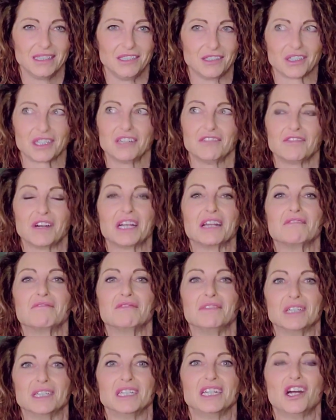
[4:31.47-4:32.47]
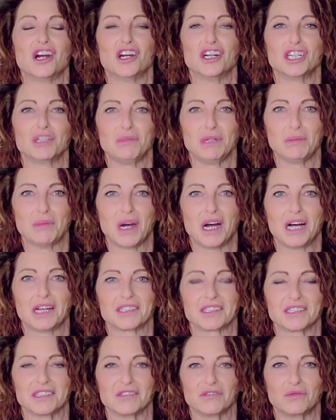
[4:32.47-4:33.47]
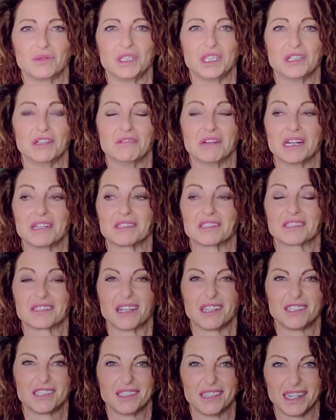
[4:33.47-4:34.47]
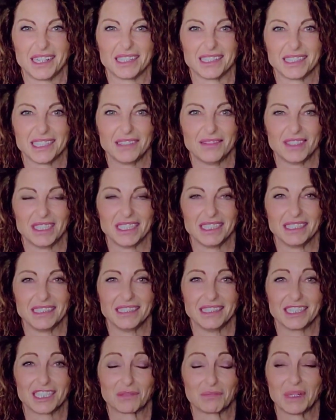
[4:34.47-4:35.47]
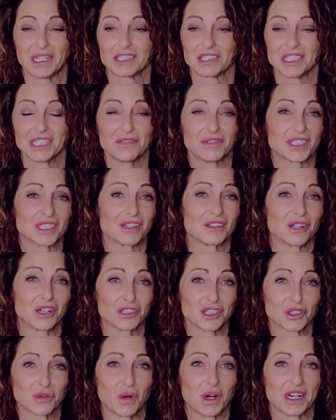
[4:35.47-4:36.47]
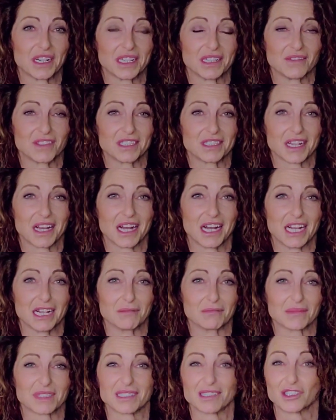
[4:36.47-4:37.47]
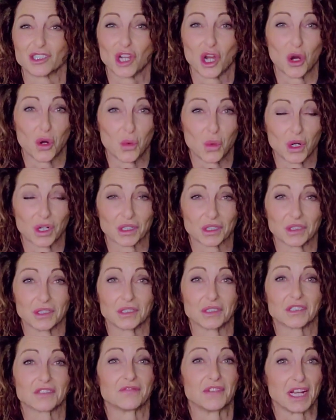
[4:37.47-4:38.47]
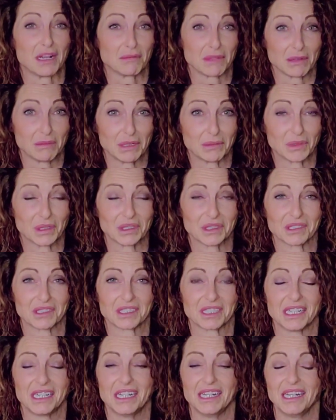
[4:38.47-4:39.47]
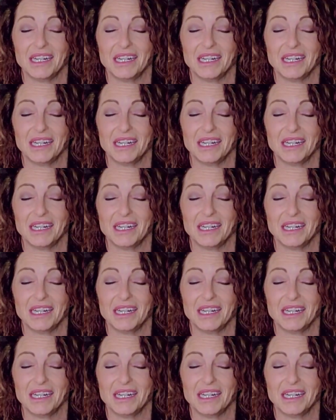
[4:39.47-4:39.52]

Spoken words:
You're going to find it very hard to be positive when you're around such negativity, especially if it's a large quantity of the time. Coworkers, family members.